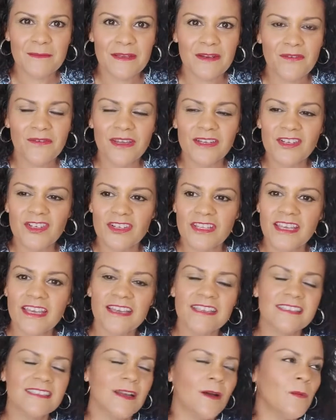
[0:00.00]
And eventually
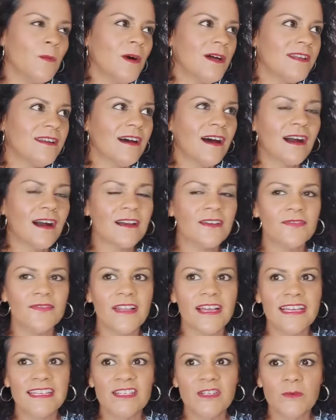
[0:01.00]
I saw one hawk
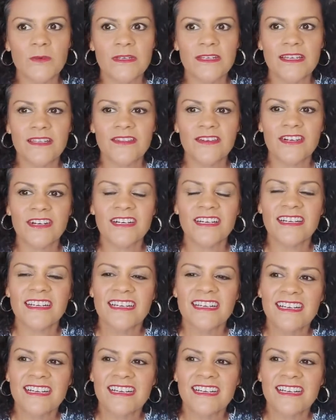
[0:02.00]
fly to another